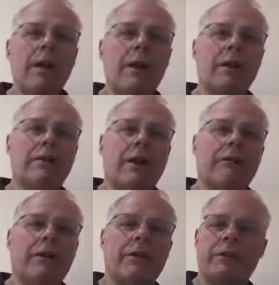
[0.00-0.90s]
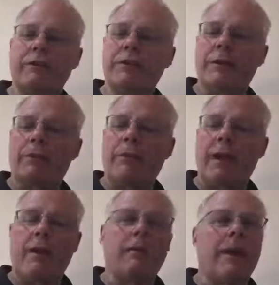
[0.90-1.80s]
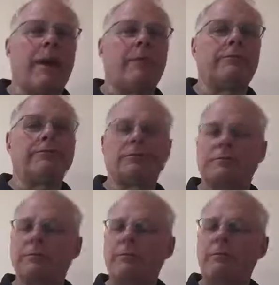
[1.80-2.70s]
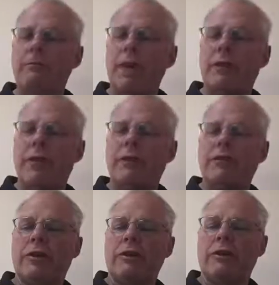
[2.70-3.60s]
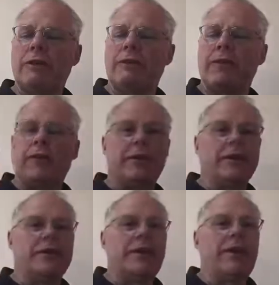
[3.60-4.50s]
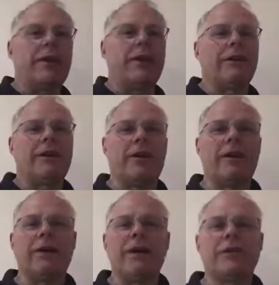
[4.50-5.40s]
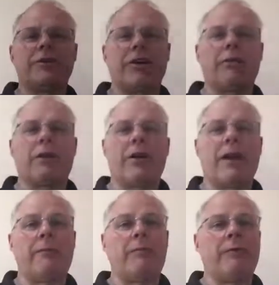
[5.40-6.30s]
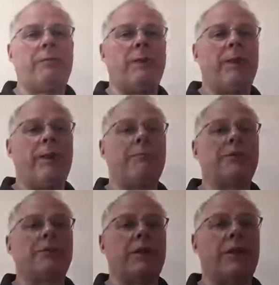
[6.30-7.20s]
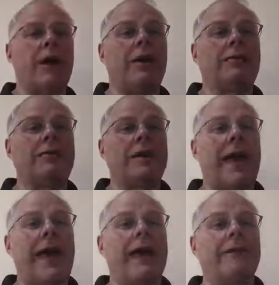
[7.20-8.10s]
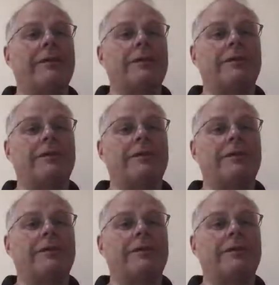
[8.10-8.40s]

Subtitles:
need to have a little sip of that. Now, with the Transit of Venus, okay, so collaborative beer between us and